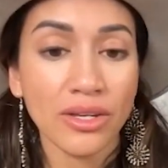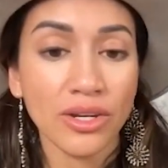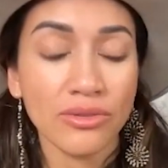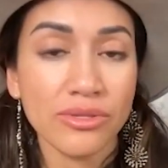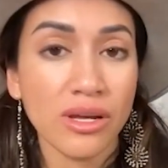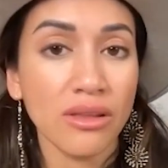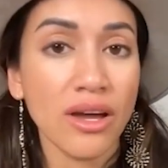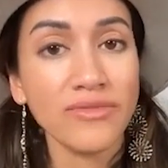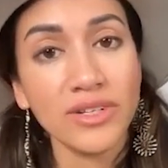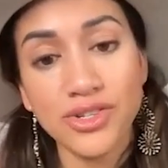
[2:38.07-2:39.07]
you know, a
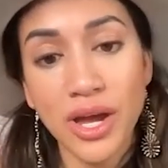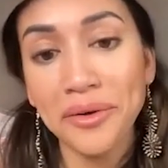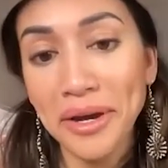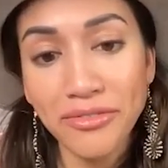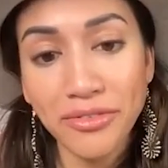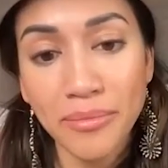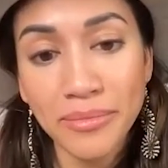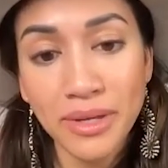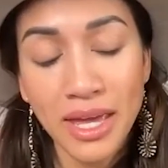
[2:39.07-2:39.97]
lot of us shy away from.